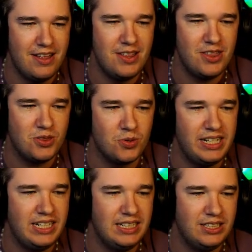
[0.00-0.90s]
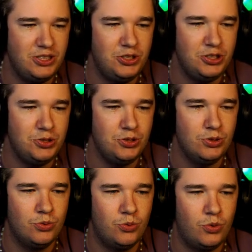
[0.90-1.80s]
3,
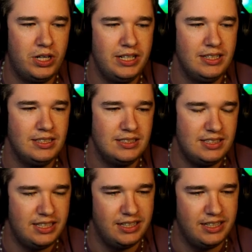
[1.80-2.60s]
2, 1, C.